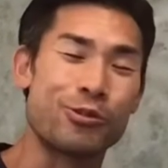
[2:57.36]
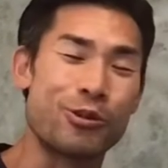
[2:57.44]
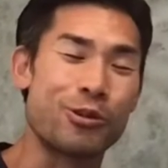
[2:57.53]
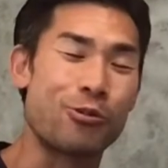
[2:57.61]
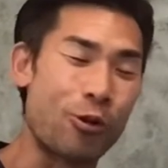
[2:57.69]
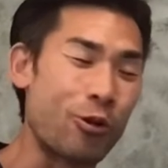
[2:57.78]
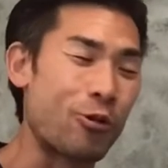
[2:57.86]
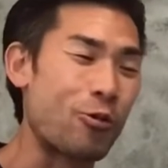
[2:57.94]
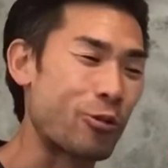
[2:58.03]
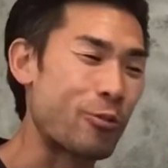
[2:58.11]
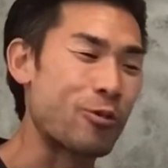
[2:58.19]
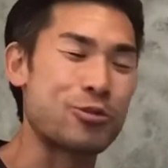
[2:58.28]

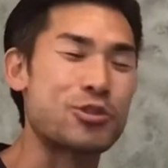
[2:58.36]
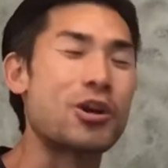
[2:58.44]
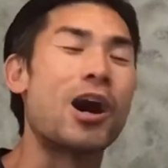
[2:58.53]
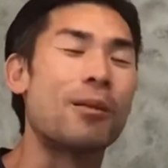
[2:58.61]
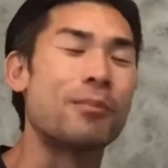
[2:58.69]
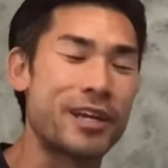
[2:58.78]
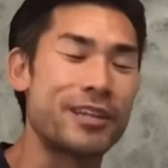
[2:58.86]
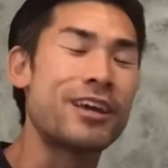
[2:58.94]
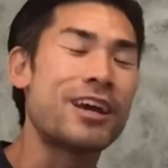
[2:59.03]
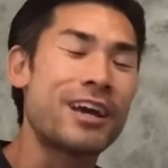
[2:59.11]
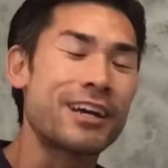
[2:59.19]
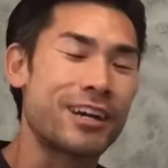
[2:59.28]
quote-unquote the most dominant
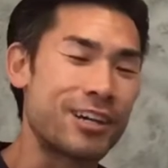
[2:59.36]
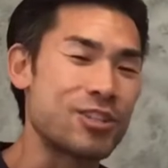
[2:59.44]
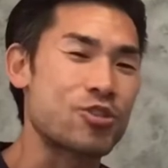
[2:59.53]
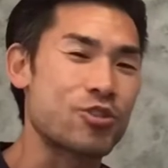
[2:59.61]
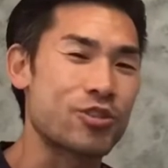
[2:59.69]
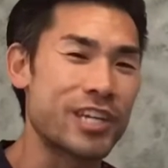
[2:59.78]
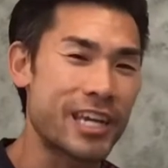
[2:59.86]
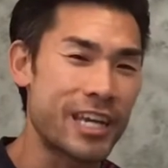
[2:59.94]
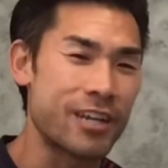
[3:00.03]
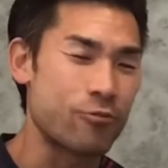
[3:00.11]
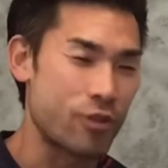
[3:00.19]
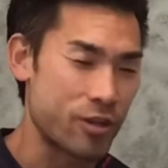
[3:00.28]
country
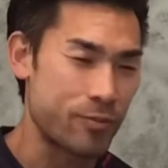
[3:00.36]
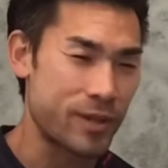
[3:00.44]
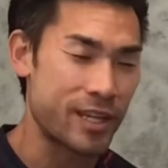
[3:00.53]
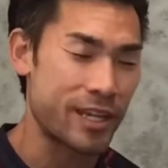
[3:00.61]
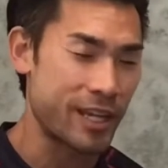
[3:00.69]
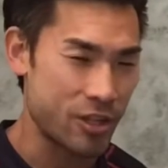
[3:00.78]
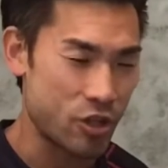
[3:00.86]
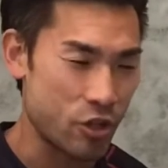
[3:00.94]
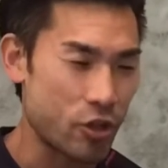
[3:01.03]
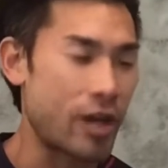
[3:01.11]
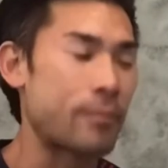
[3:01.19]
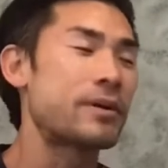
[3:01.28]
in rugby in
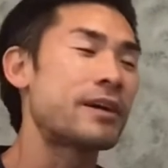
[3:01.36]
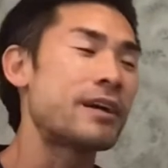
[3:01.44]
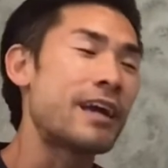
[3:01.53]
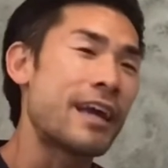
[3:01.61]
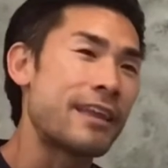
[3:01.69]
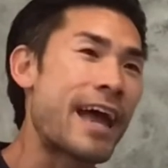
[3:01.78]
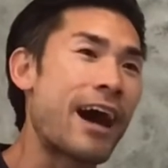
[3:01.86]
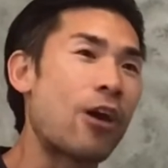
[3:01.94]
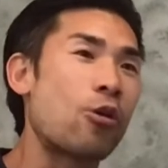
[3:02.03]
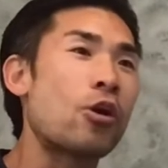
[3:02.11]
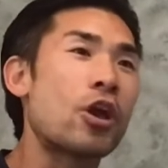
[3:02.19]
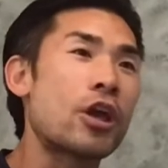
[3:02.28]
Europe.
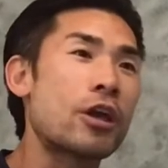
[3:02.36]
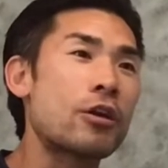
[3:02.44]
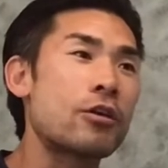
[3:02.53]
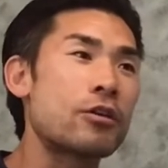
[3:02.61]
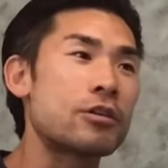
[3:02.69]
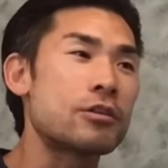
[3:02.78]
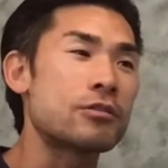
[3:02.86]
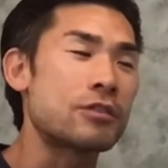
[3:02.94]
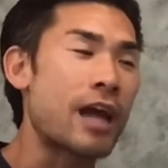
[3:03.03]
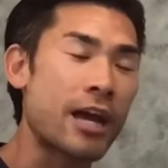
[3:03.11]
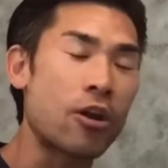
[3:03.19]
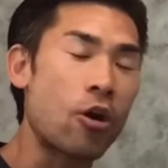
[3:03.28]
Now,
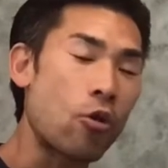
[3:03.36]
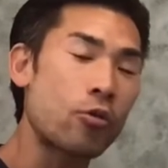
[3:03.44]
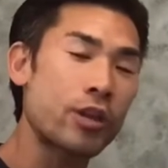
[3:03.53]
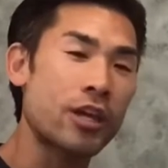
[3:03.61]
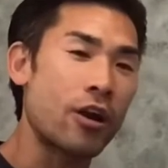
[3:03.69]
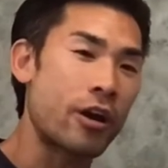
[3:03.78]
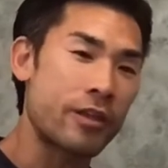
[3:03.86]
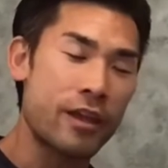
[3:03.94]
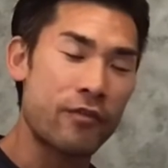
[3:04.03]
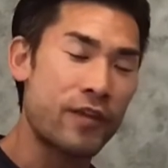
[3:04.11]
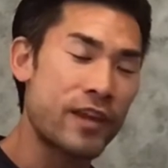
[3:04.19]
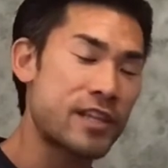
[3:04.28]
not only are
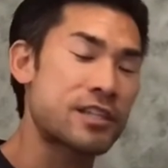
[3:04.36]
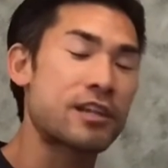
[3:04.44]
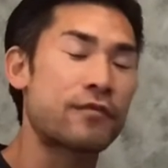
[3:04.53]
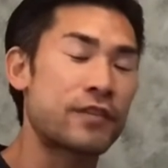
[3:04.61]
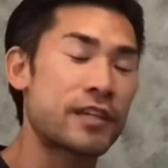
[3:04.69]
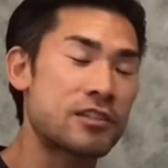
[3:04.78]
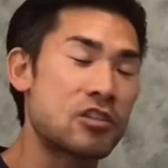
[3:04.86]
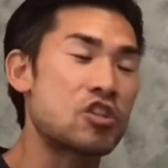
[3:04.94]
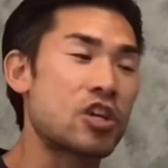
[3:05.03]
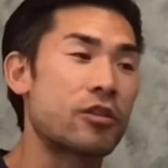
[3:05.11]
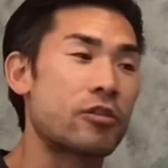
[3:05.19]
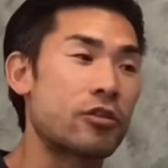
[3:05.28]
they facing off against
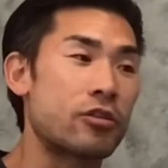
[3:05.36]
each other